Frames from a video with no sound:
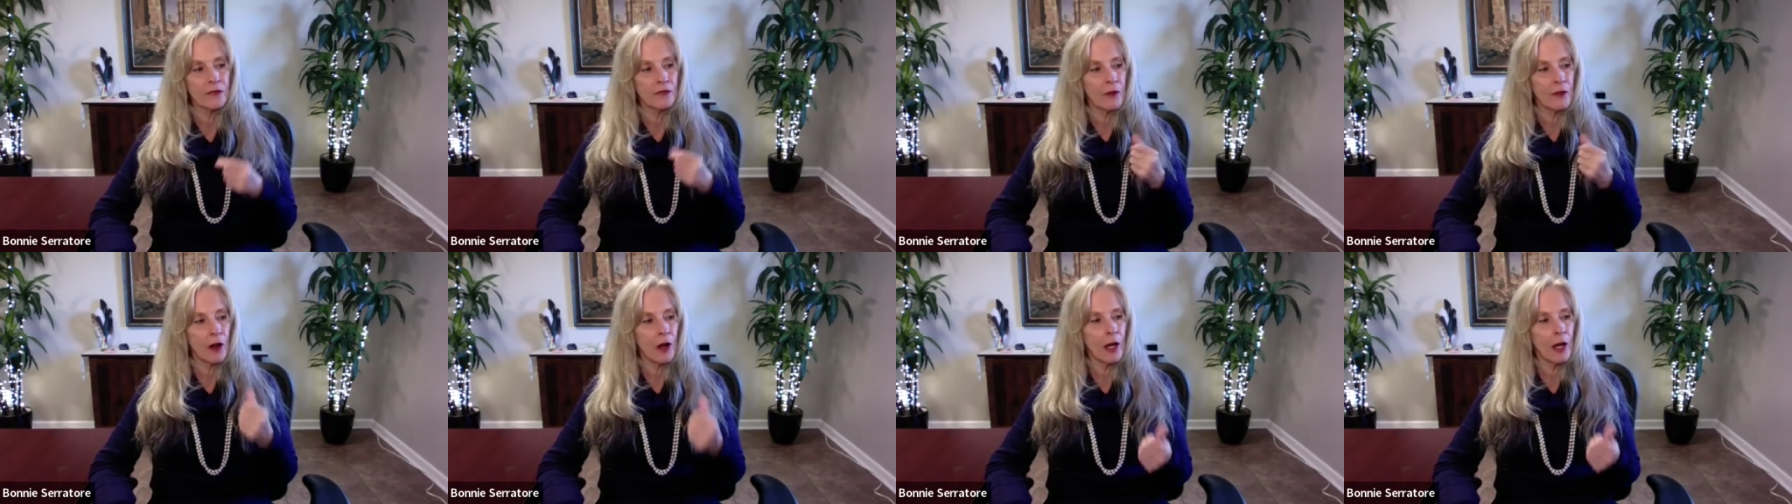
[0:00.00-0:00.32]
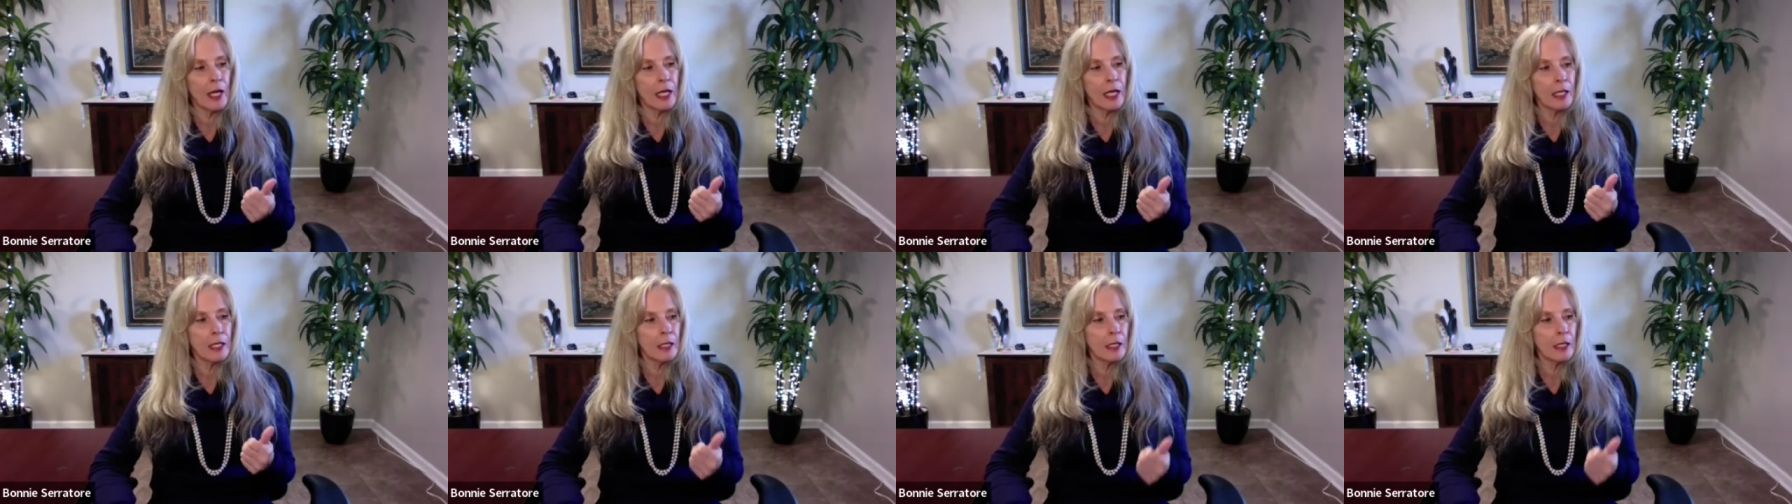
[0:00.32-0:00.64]

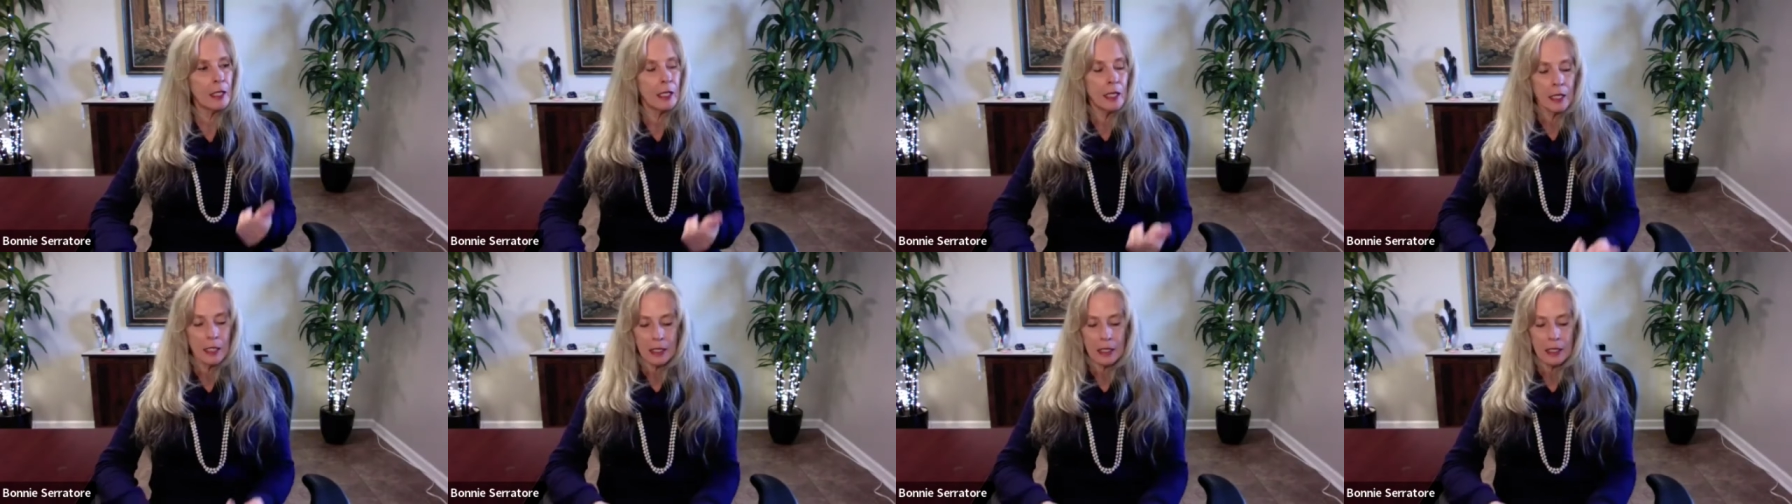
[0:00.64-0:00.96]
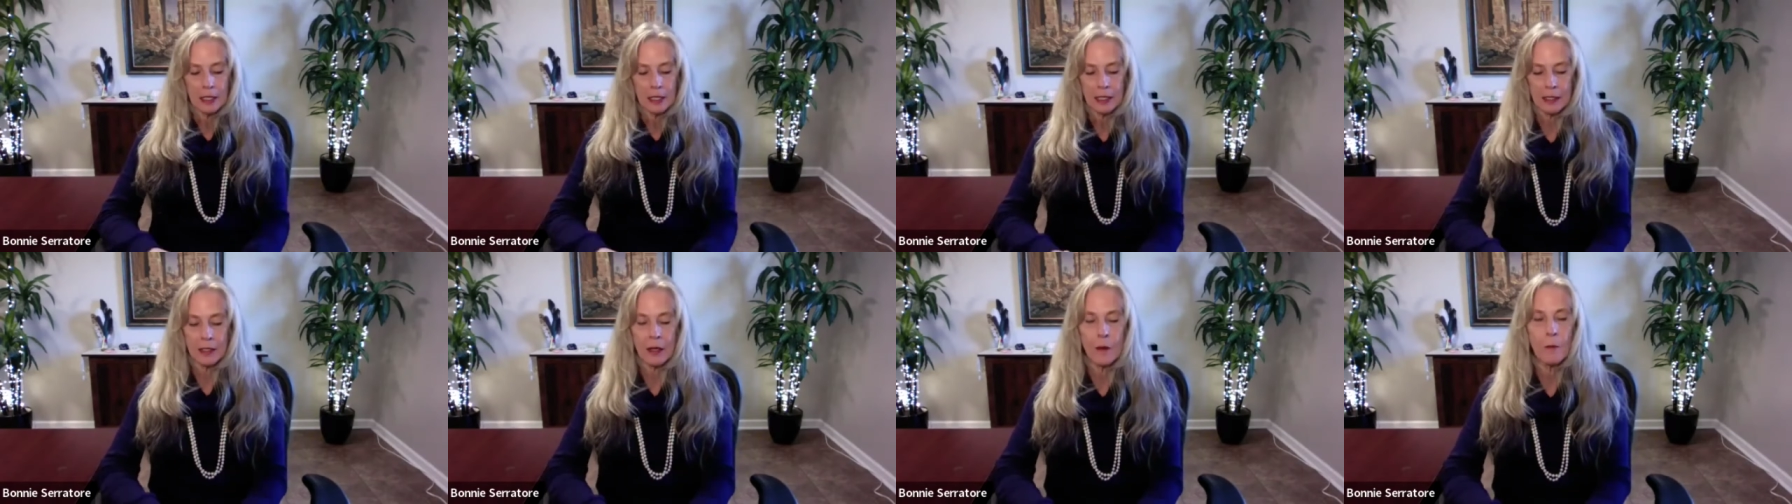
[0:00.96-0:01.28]
find
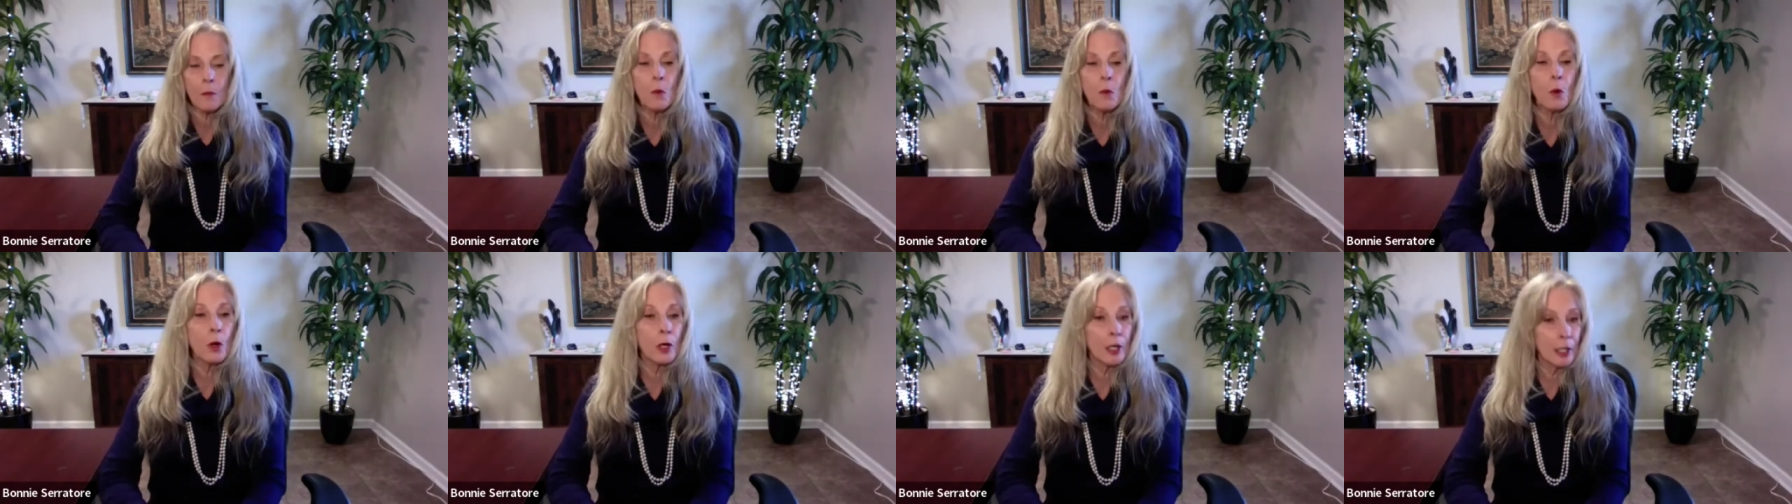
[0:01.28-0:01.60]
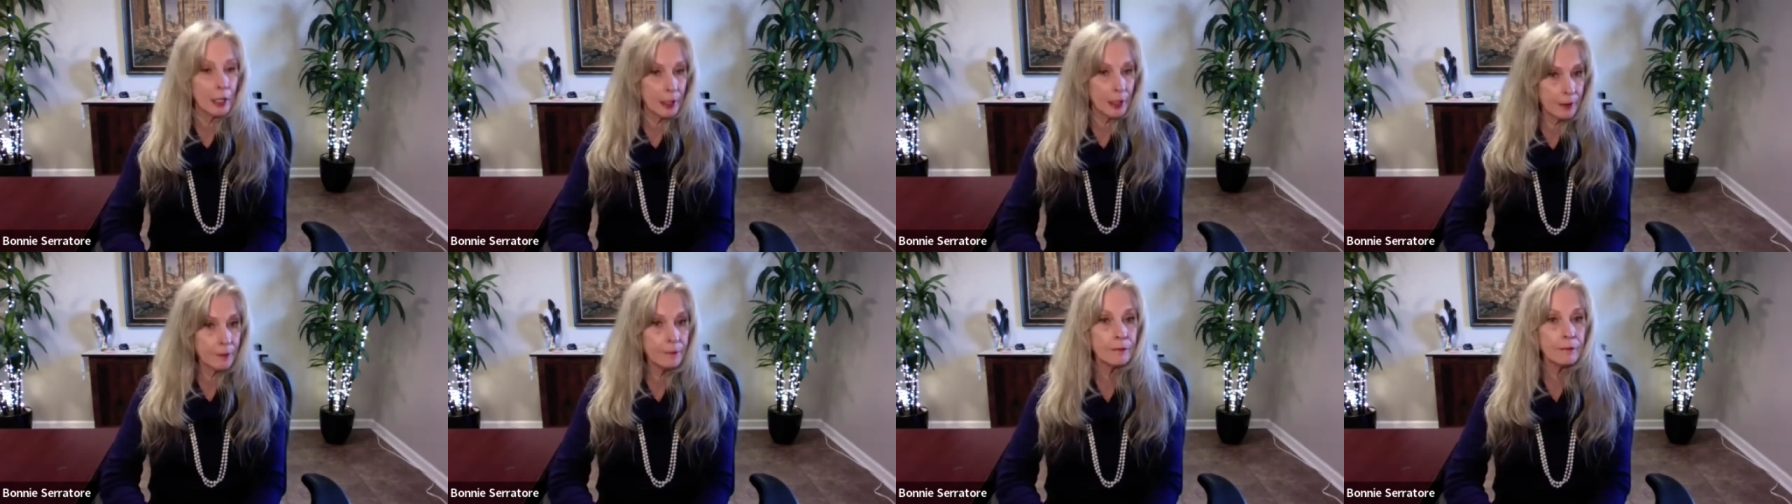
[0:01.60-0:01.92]

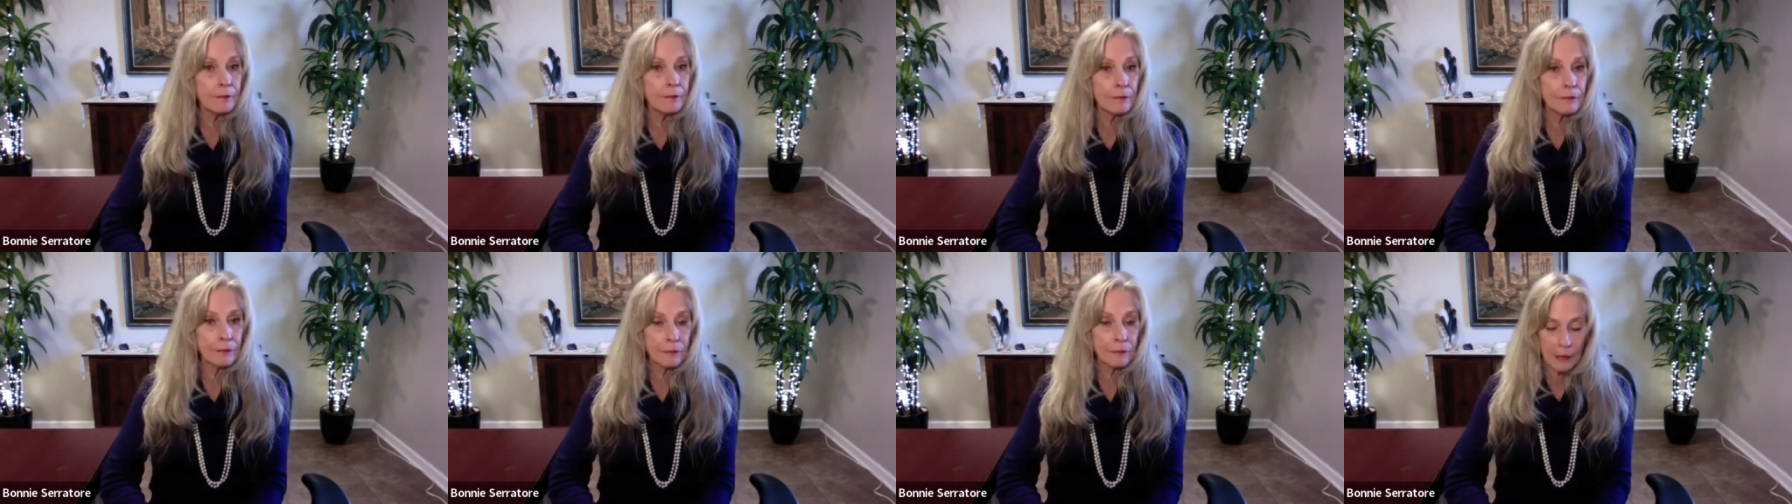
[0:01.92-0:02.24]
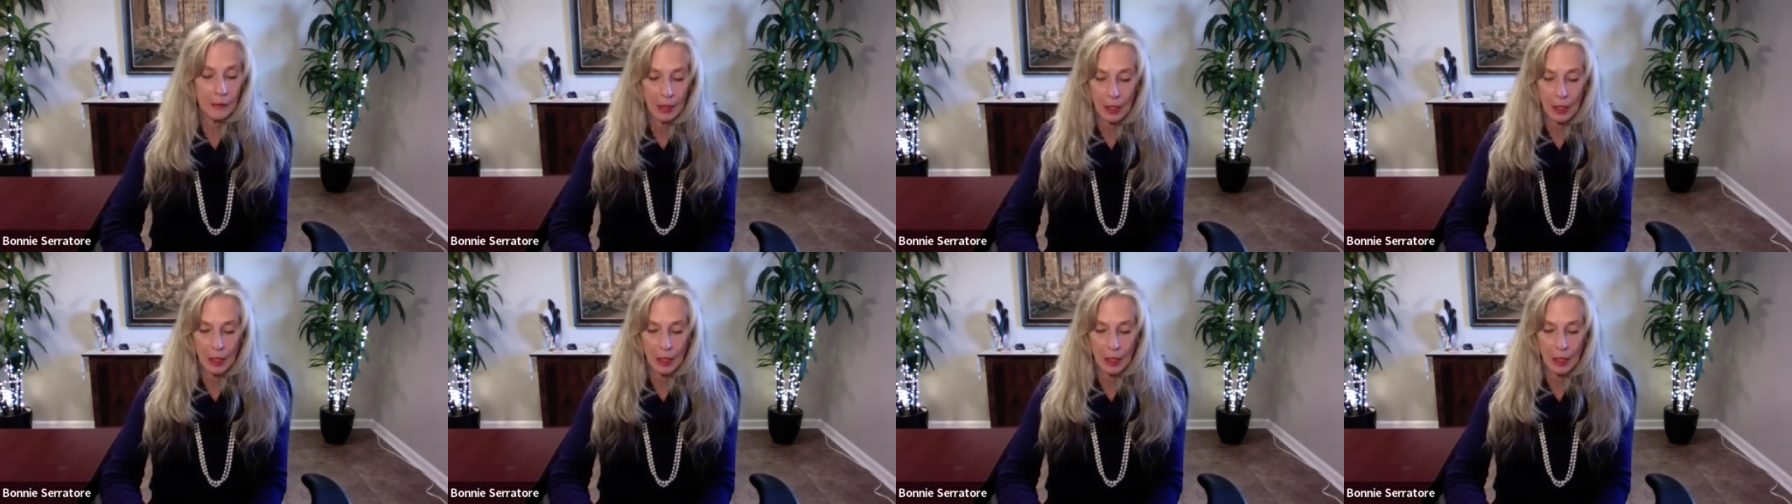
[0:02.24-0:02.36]
someone